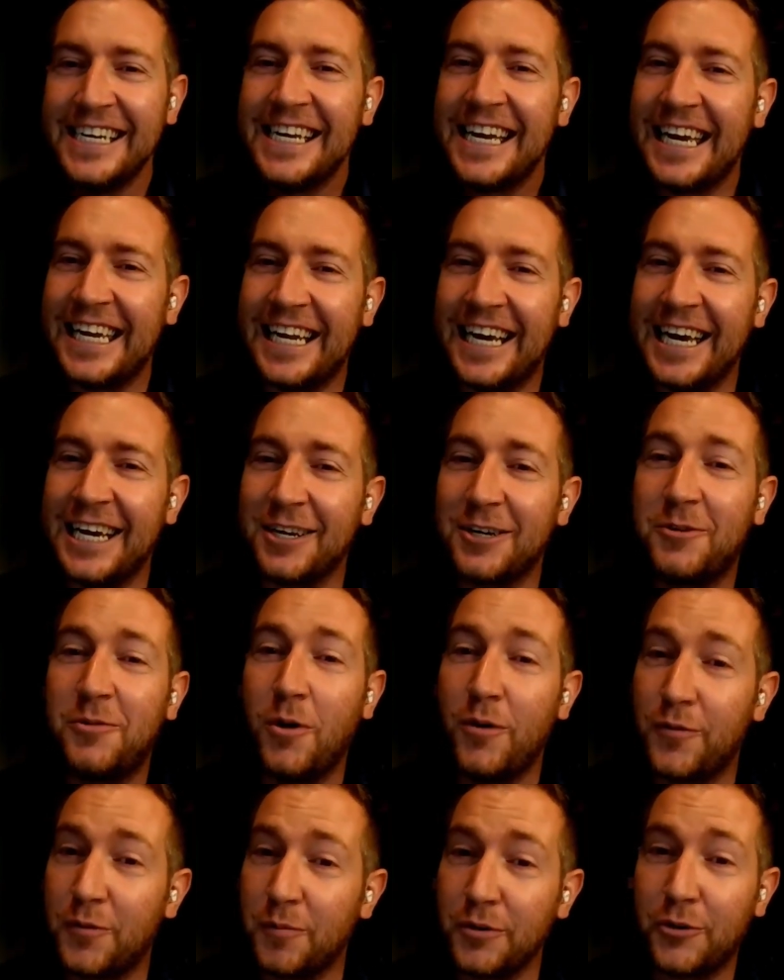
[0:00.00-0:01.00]
And I had a
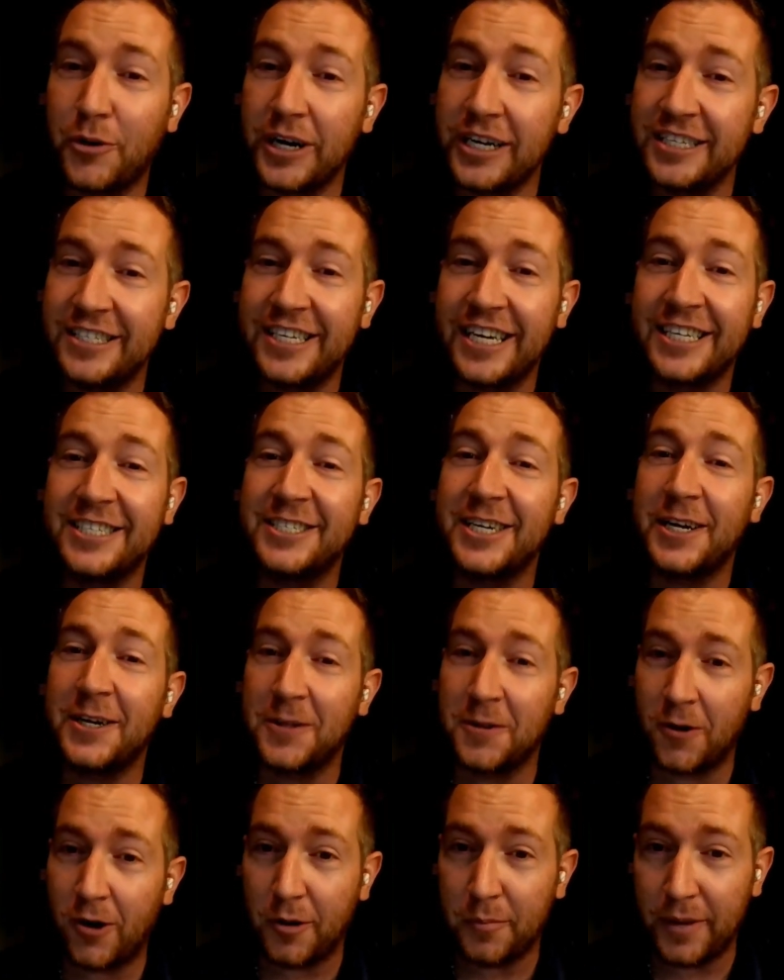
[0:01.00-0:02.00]
quote from the great Zig
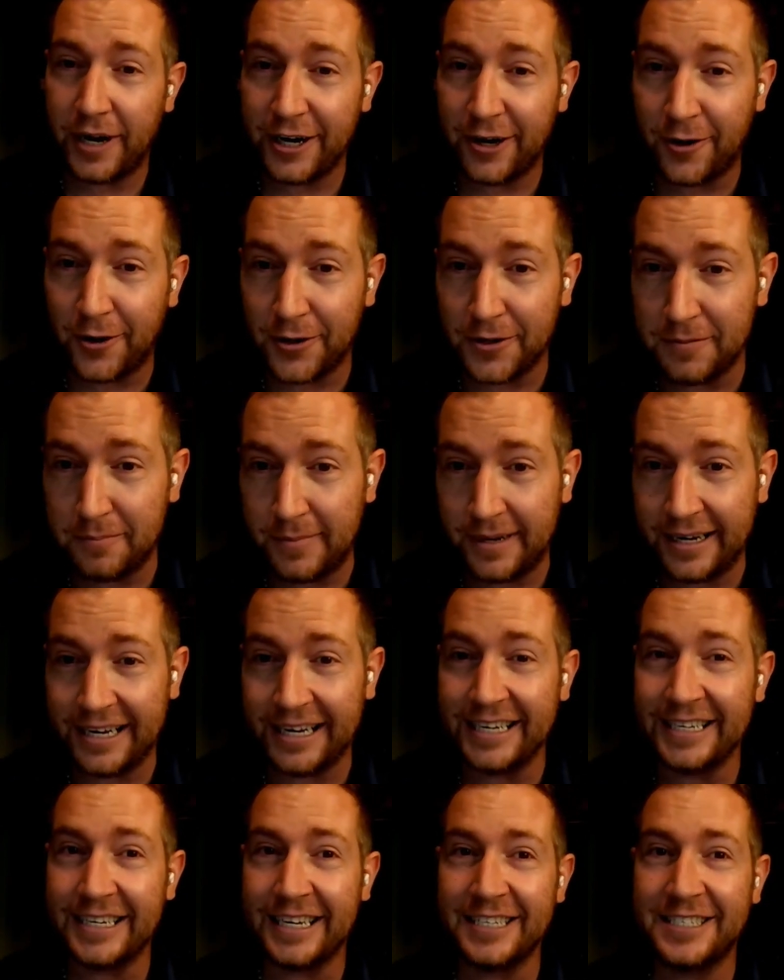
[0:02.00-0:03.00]
Ziglar on my heart and
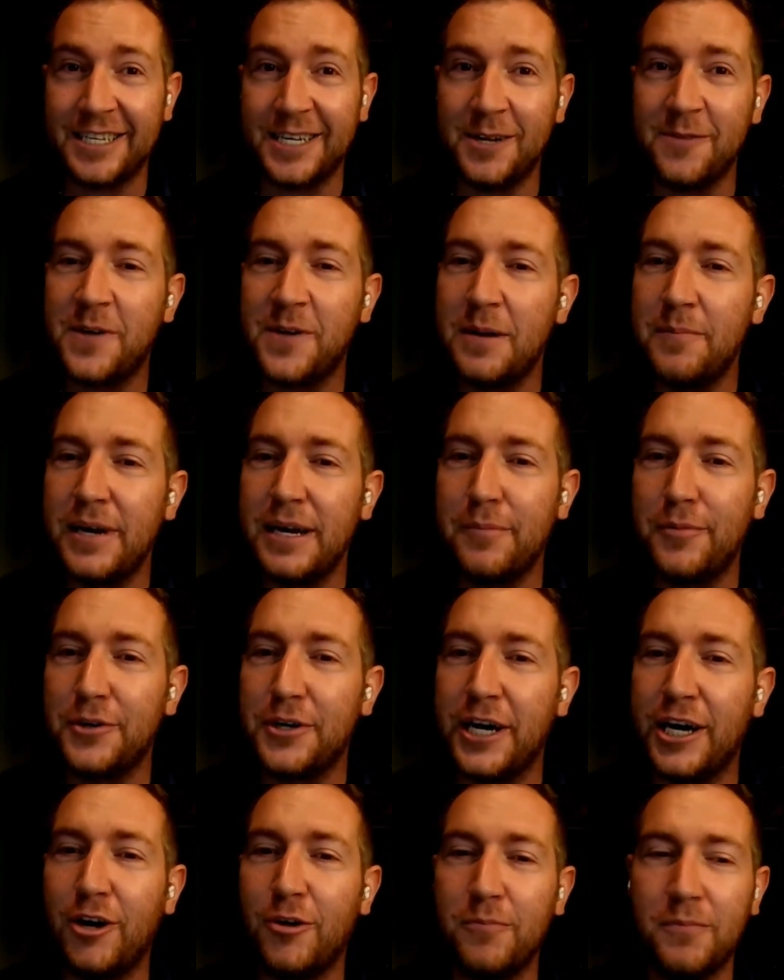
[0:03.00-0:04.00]
mind. I said, if I'm able
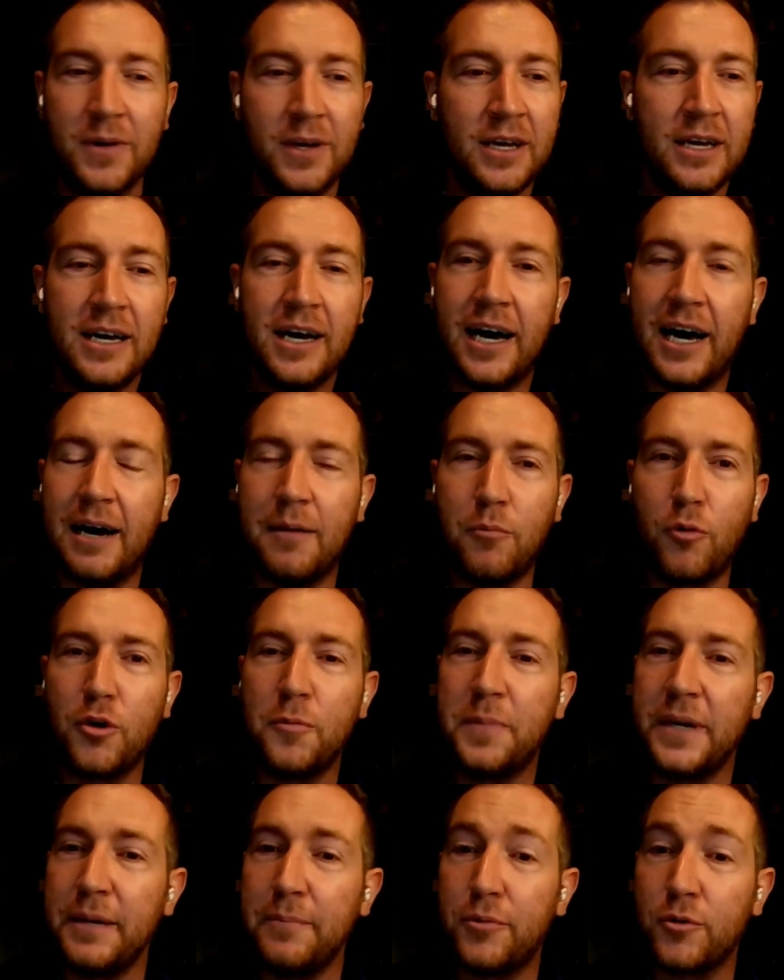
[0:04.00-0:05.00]
to help more
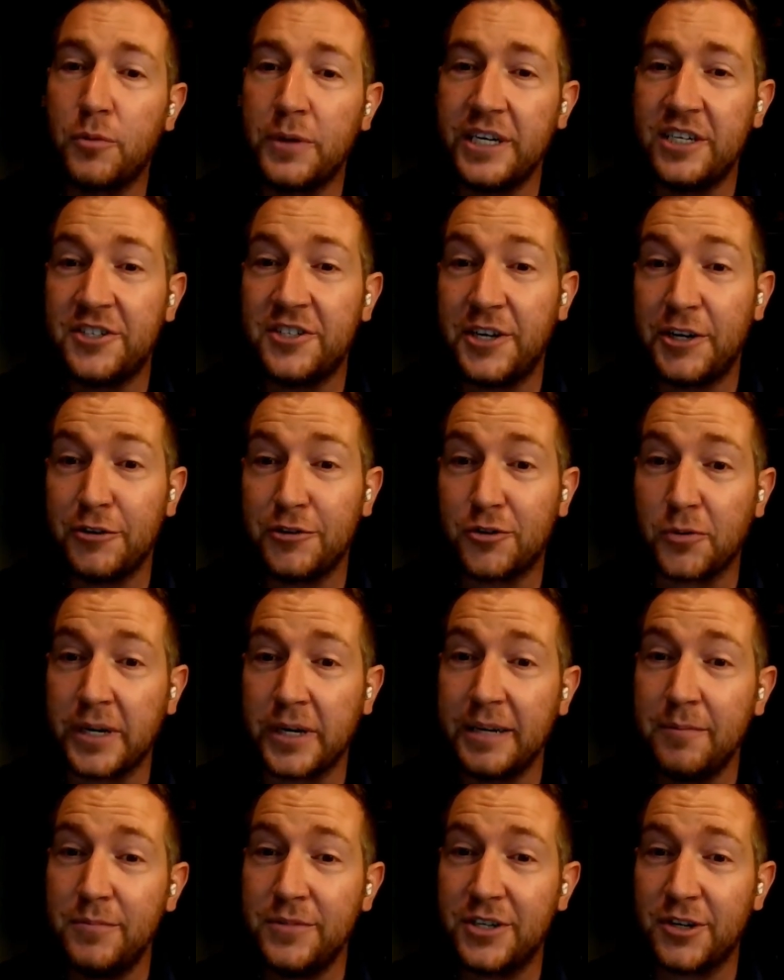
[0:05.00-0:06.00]
people reach their
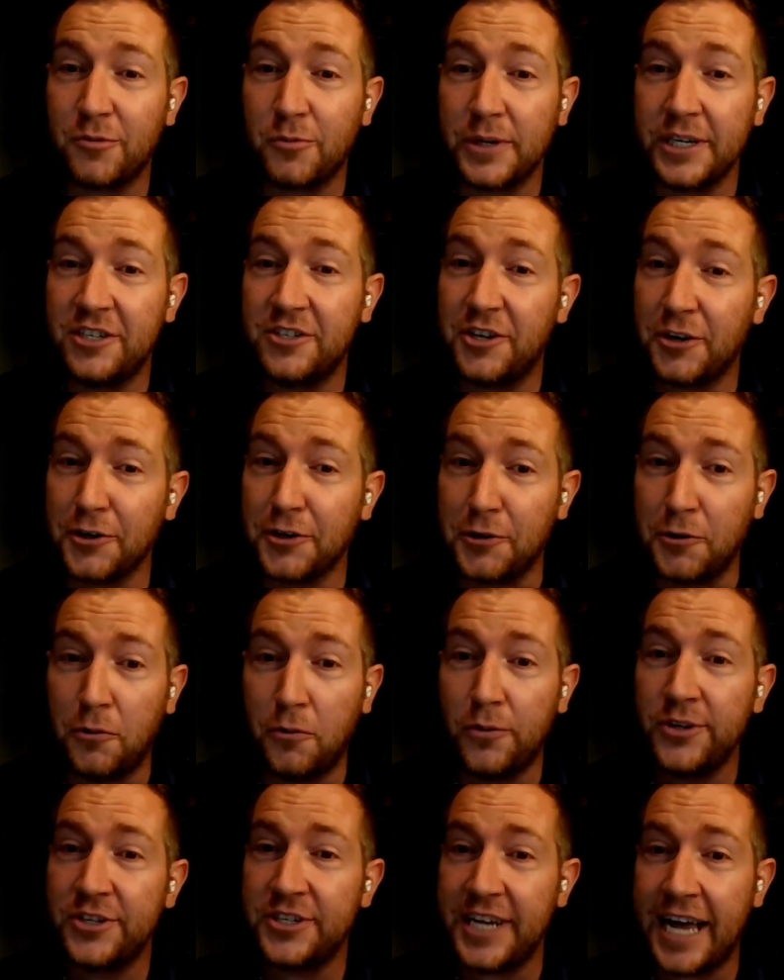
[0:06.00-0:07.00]
dreams and reach their
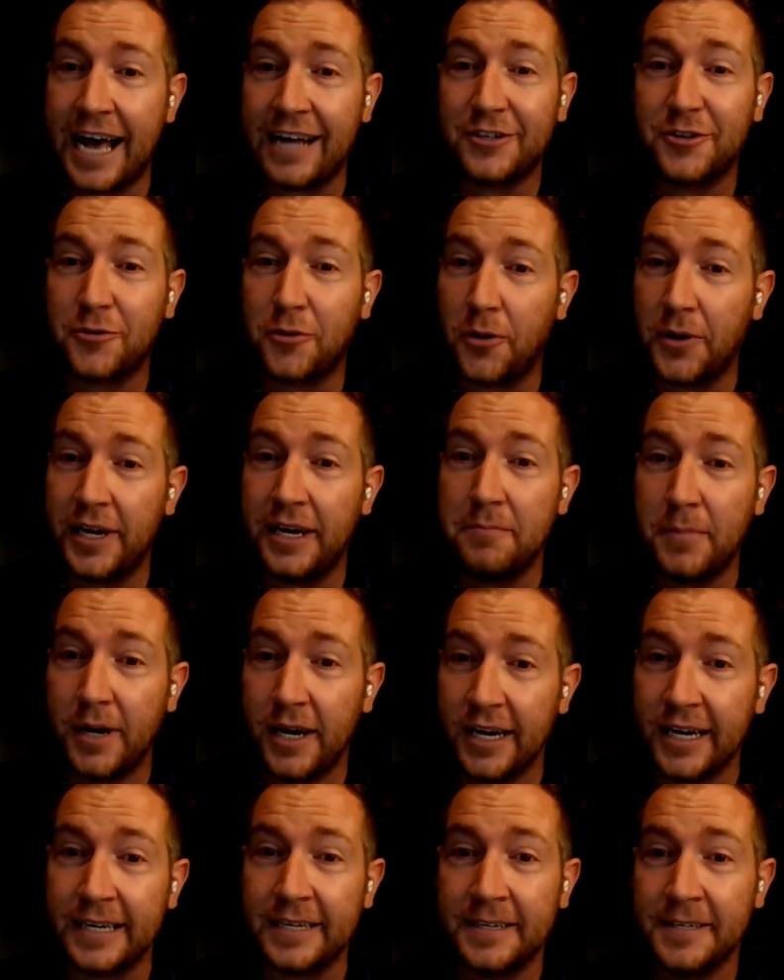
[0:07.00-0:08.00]
goals, natural hit
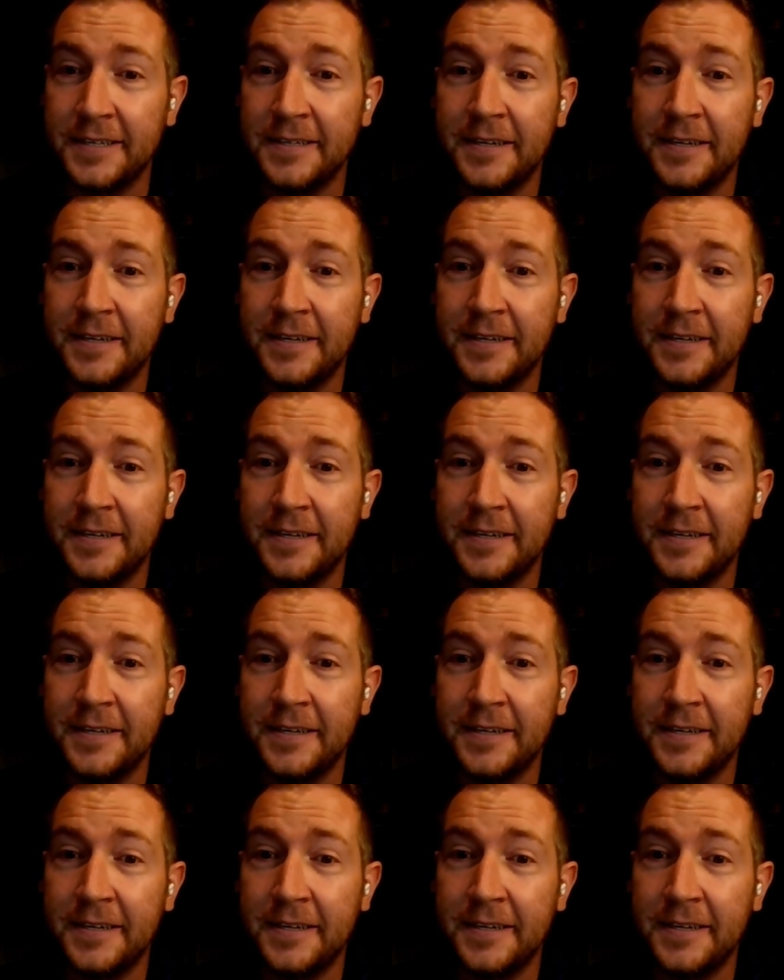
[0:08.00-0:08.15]
mine.